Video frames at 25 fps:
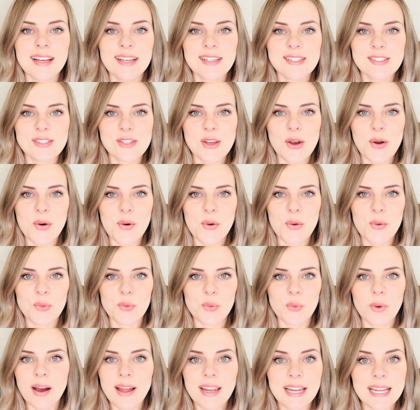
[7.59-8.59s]
So,
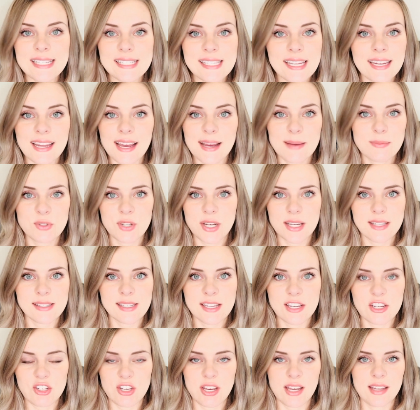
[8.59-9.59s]
what is a nap
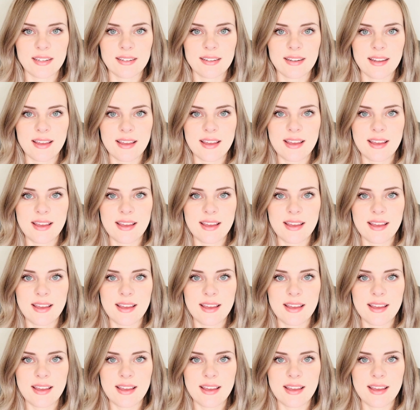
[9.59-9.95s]
transition?